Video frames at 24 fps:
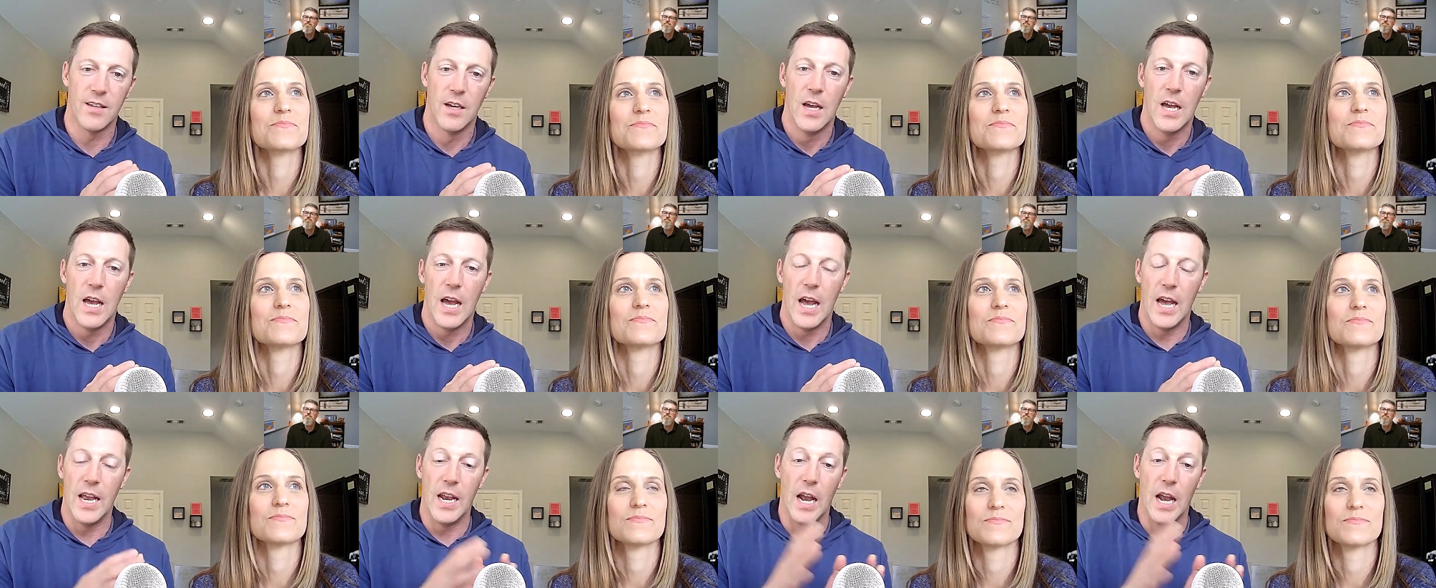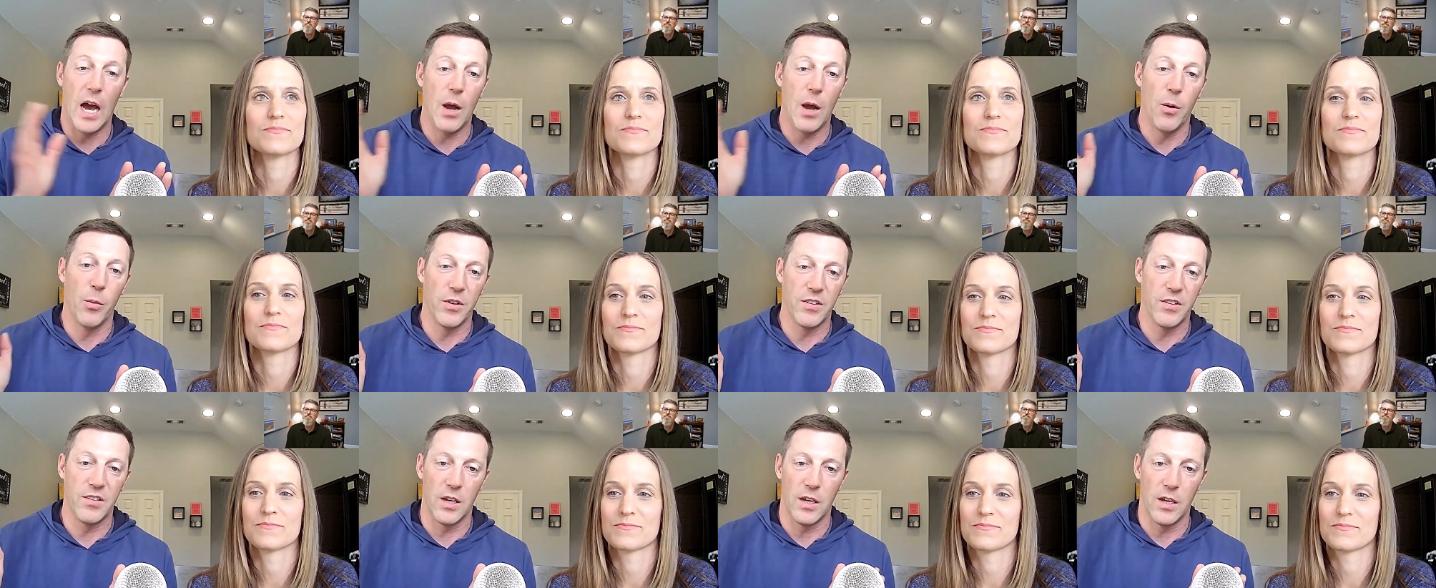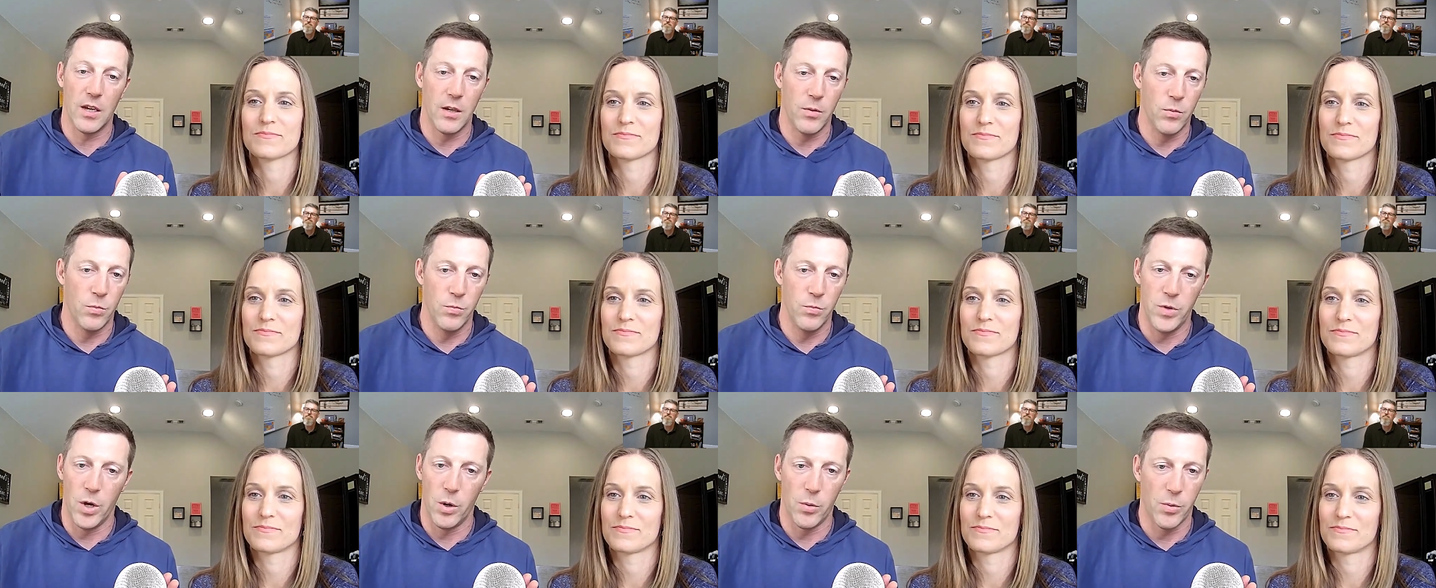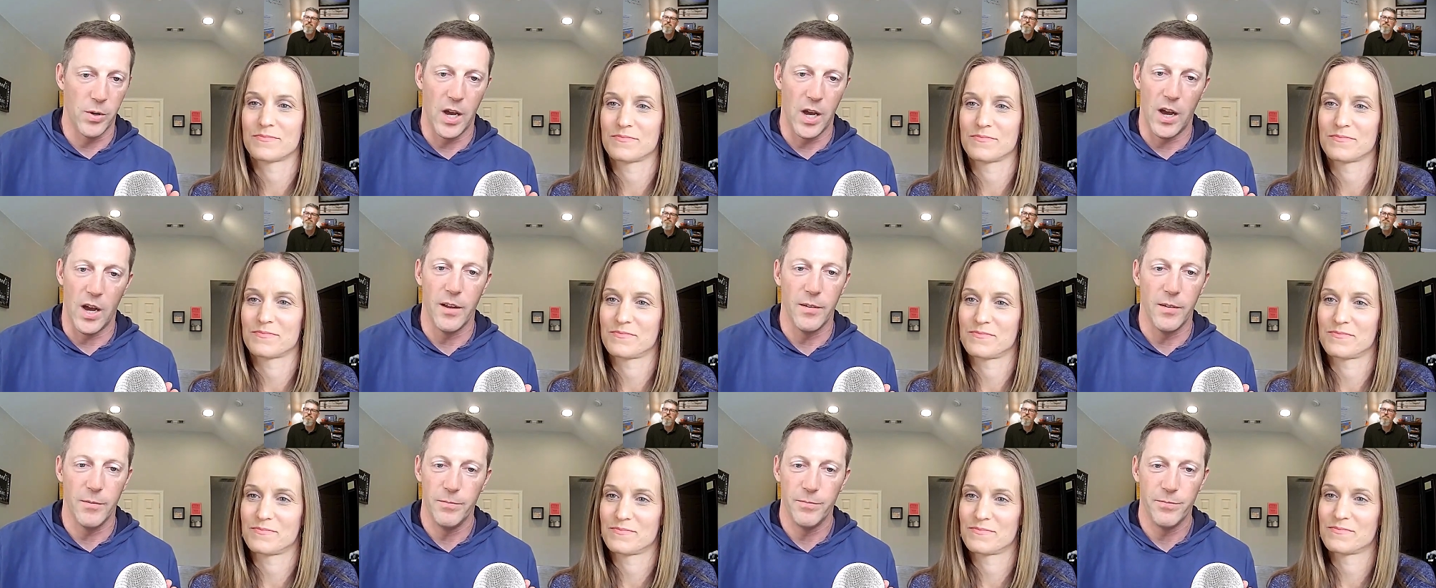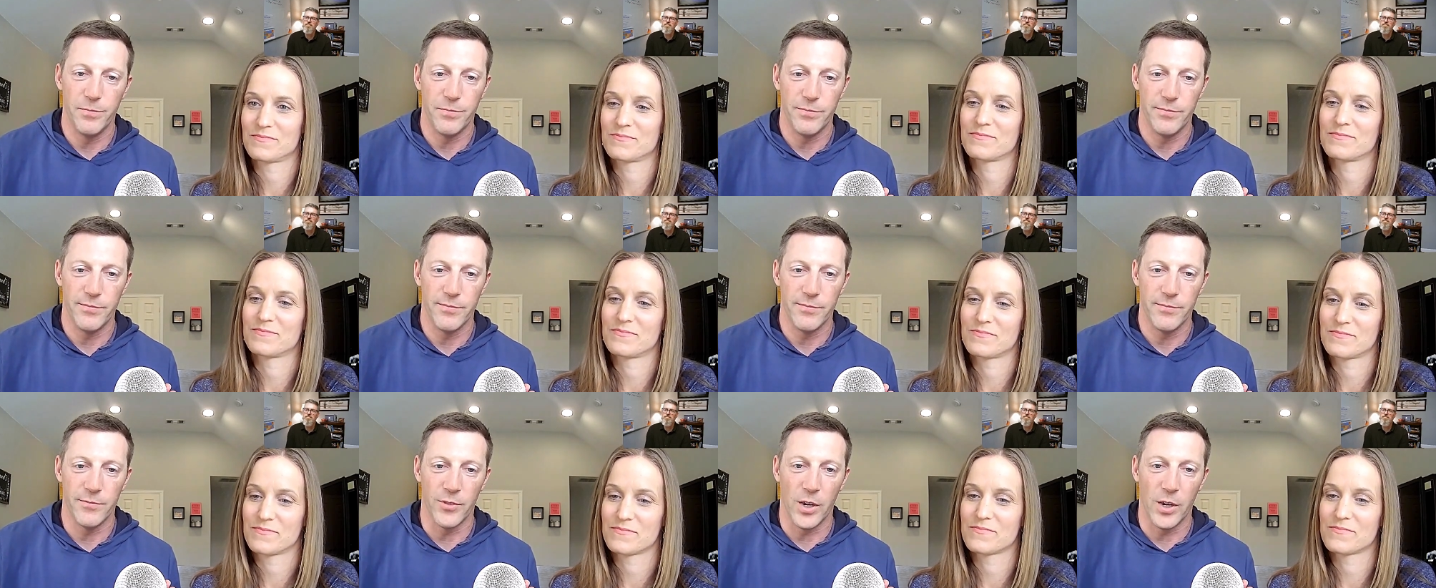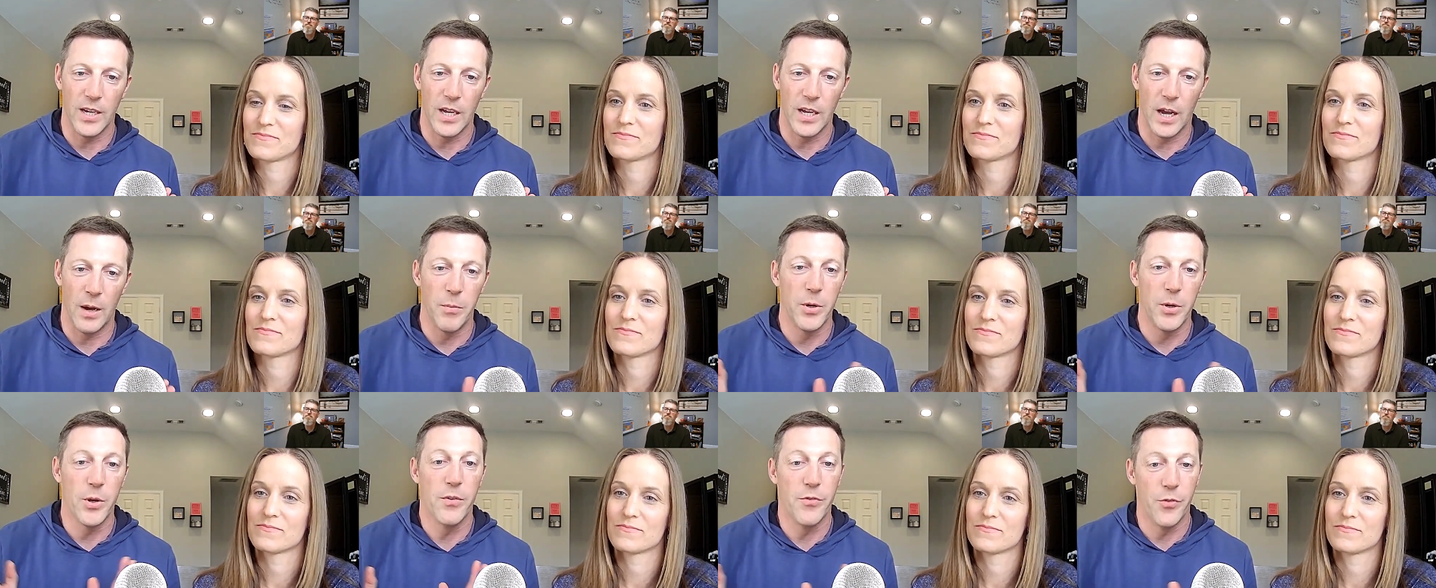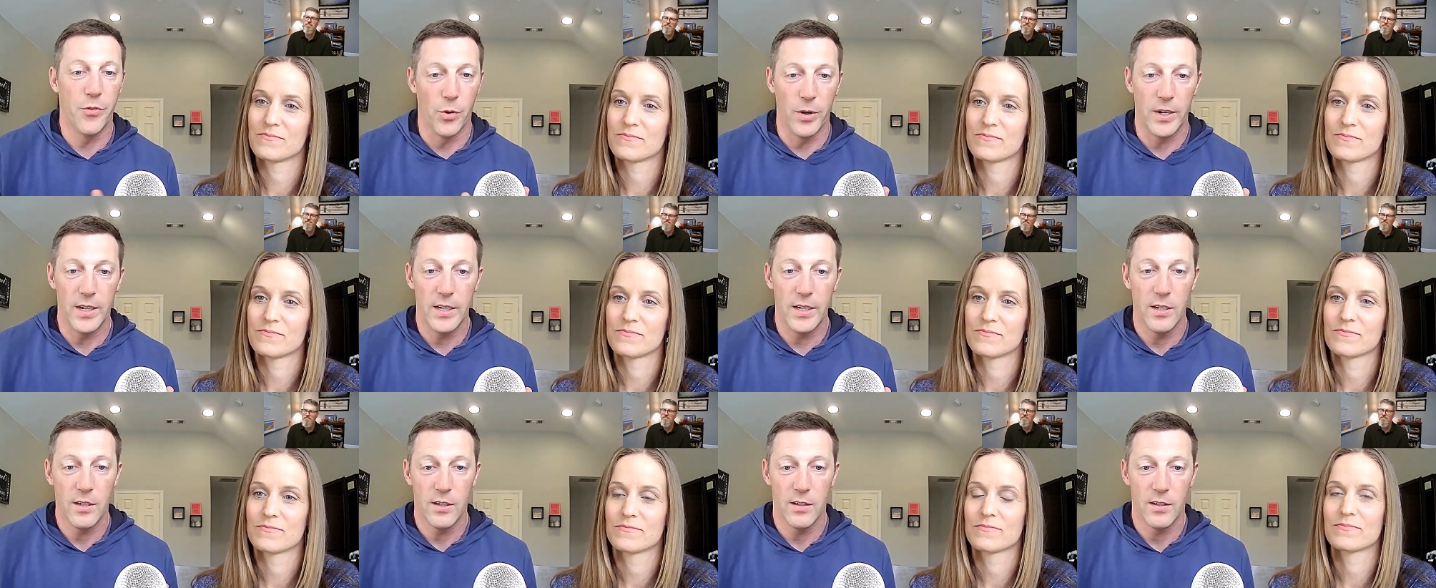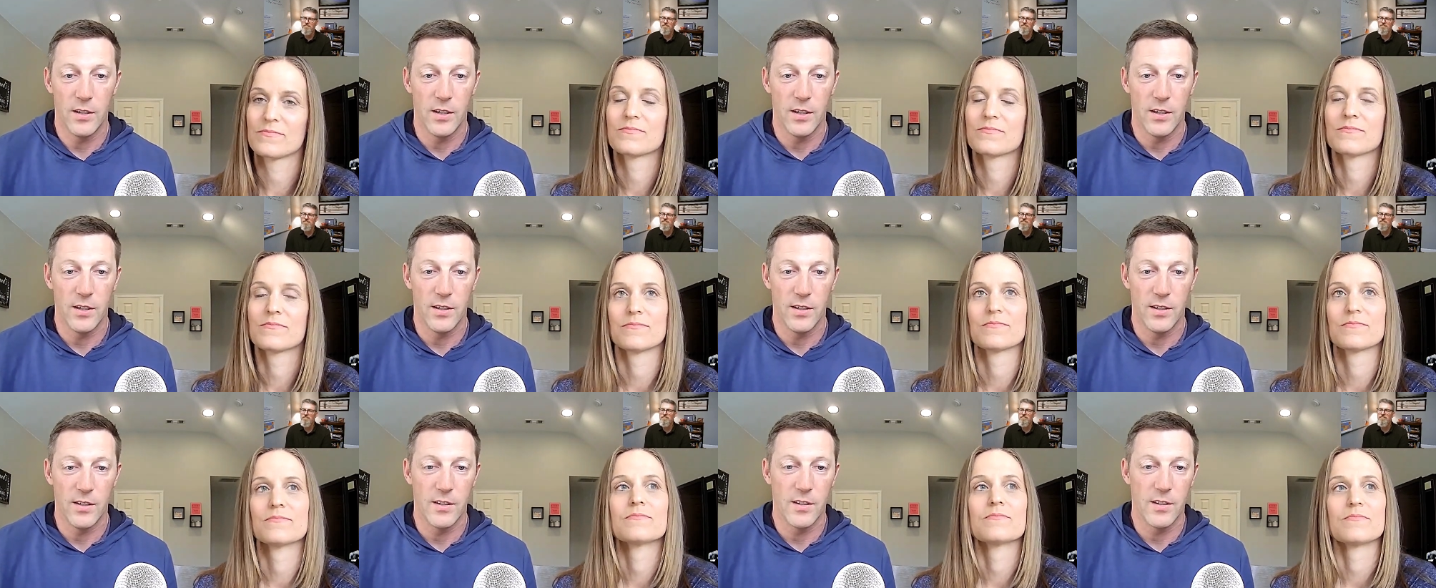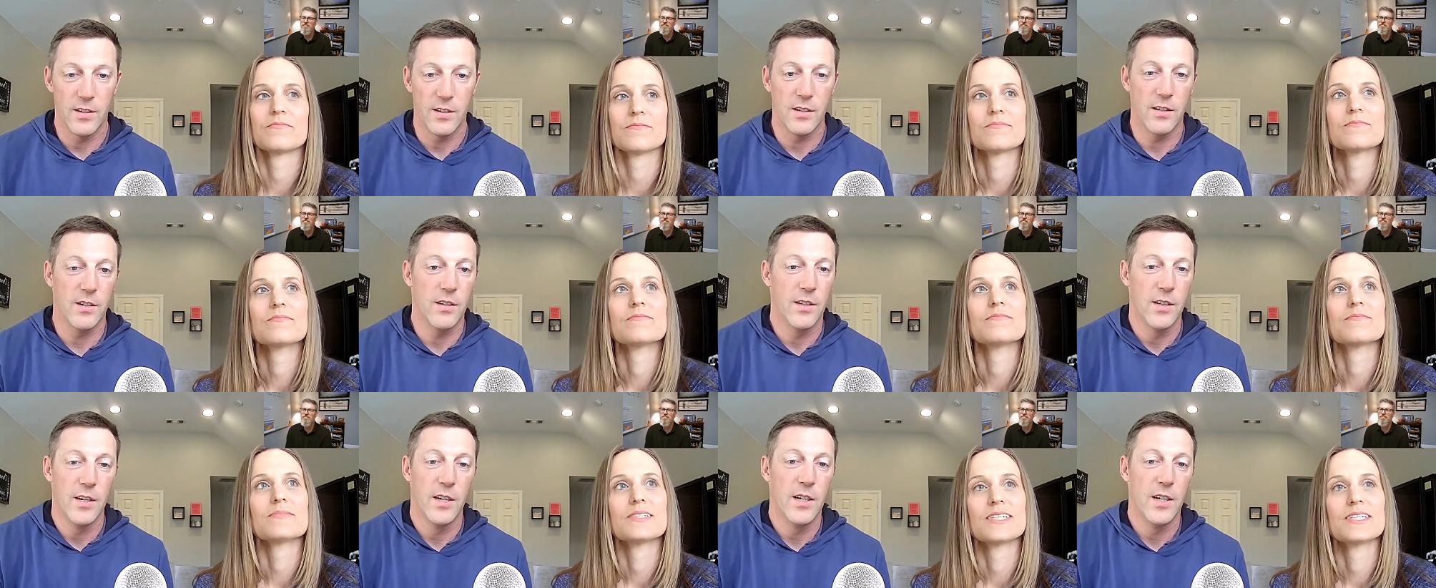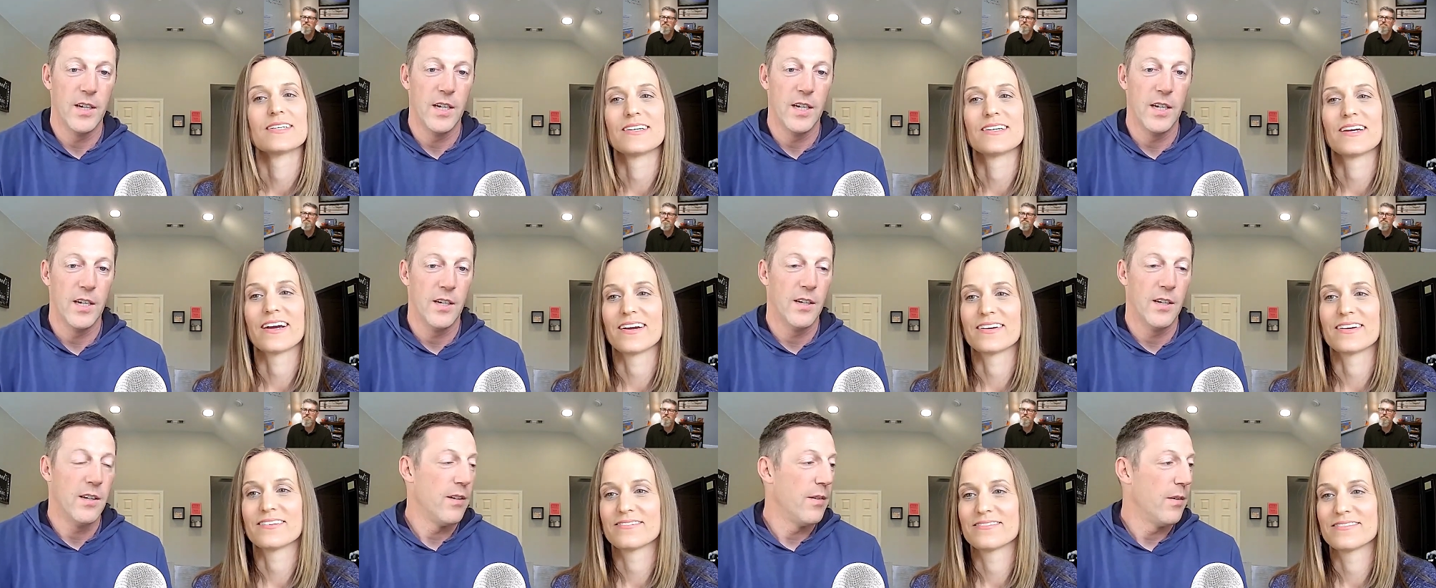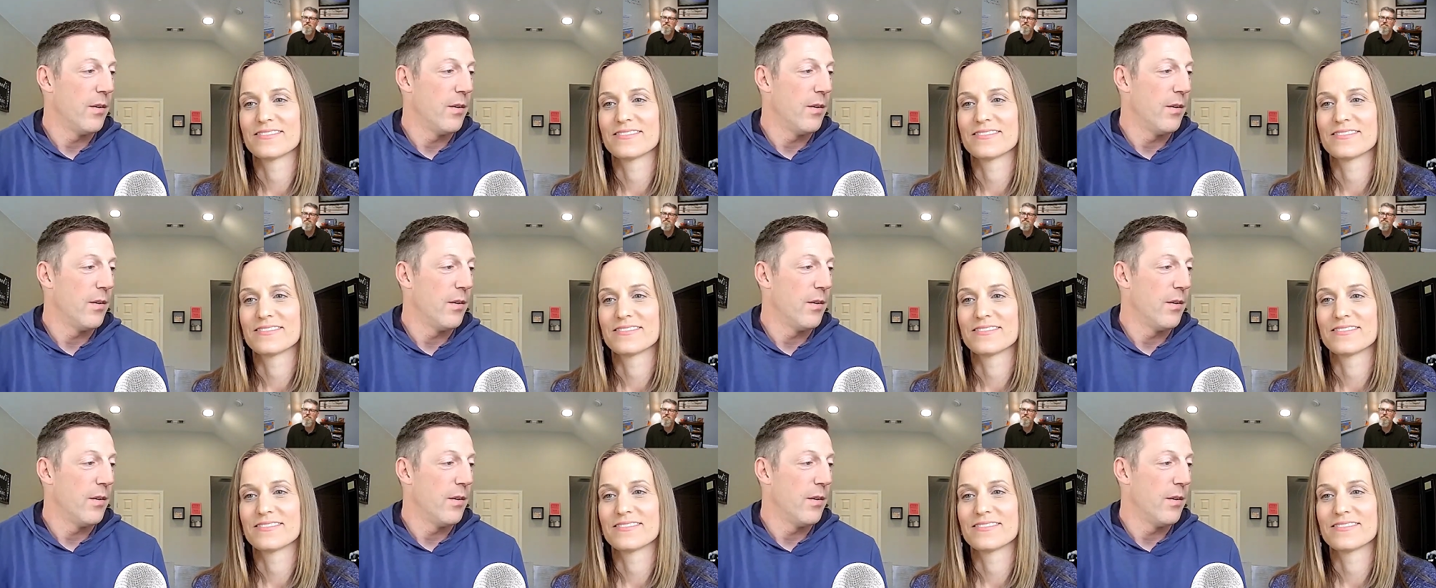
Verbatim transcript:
Speaker 1: is. And I was a no, we're not. Right? I'm going to avoid. Yeah.